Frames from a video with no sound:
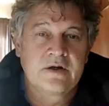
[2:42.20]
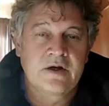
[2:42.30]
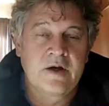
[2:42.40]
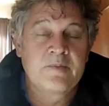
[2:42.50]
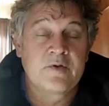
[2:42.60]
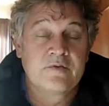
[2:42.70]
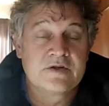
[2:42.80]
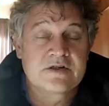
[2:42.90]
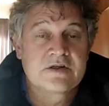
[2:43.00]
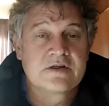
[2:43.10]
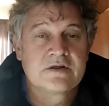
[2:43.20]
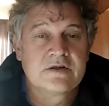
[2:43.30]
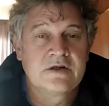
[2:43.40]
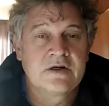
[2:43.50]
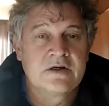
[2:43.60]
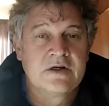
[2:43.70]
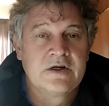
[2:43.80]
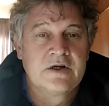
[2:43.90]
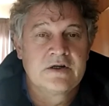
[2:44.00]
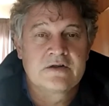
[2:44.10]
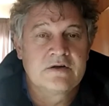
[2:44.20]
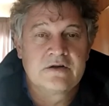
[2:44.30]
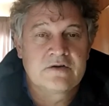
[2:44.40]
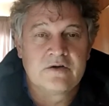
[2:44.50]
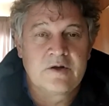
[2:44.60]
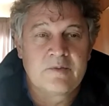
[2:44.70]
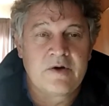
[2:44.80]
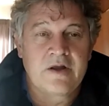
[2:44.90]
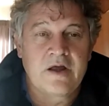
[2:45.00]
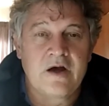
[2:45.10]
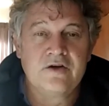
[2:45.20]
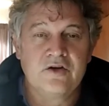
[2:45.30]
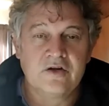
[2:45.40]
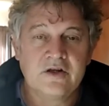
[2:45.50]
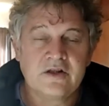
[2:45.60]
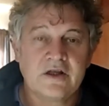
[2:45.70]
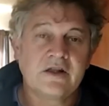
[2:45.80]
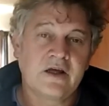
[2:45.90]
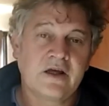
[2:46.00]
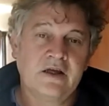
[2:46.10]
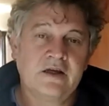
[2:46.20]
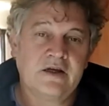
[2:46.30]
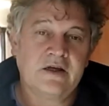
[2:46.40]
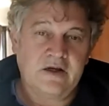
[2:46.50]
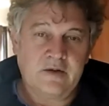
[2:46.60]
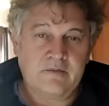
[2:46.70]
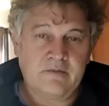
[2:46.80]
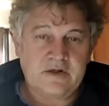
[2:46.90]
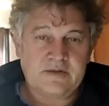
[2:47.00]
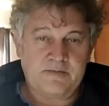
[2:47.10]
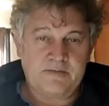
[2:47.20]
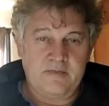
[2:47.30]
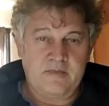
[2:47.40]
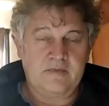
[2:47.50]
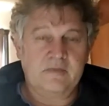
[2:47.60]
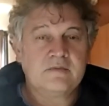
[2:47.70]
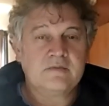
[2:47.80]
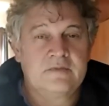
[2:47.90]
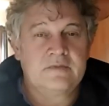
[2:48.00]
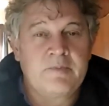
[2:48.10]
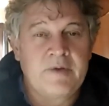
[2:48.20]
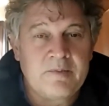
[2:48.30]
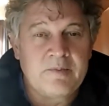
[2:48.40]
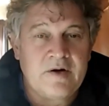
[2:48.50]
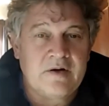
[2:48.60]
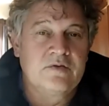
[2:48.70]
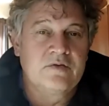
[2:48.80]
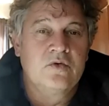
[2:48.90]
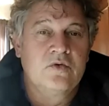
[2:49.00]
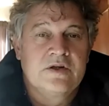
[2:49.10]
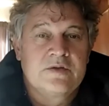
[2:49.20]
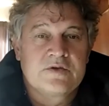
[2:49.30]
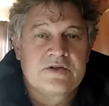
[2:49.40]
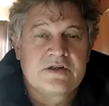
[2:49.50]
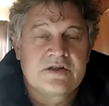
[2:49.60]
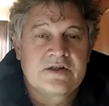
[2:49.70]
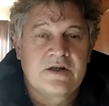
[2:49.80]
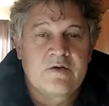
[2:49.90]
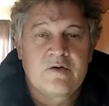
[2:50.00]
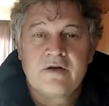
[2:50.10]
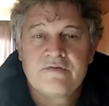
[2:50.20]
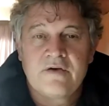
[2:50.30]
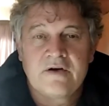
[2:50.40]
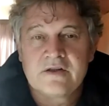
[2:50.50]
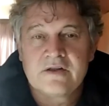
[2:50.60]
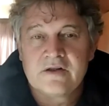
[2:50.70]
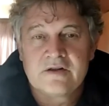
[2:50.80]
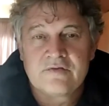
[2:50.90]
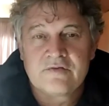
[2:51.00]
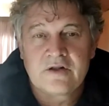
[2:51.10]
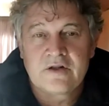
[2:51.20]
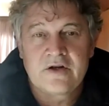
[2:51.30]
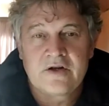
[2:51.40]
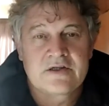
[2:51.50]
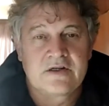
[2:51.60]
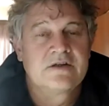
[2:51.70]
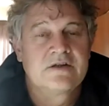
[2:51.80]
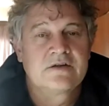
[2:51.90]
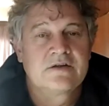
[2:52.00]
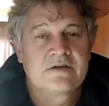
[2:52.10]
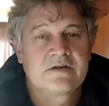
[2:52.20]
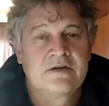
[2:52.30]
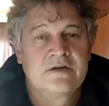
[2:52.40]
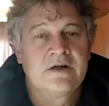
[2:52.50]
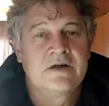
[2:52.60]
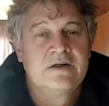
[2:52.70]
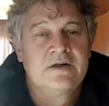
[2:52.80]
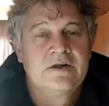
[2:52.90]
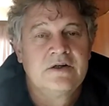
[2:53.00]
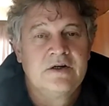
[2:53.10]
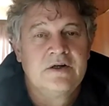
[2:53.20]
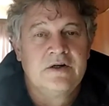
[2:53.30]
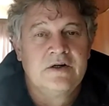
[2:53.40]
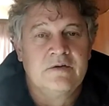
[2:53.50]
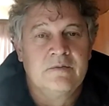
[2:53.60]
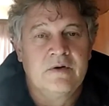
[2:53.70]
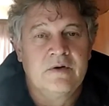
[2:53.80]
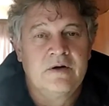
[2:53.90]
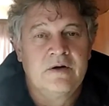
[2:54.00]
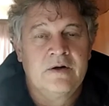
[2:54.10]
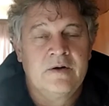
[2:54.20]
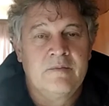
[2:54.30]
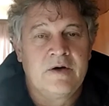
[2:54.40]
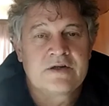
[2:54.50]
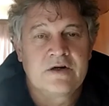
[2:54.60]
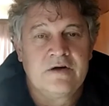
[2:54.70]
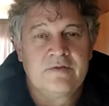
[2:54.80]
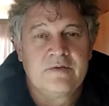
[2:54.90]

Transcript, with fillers: Cape province. Yeah. So not by their own doing that they missed the better part of the war. It was just they qualified in a different direction. So yeah. Uh, yeah, so we myself,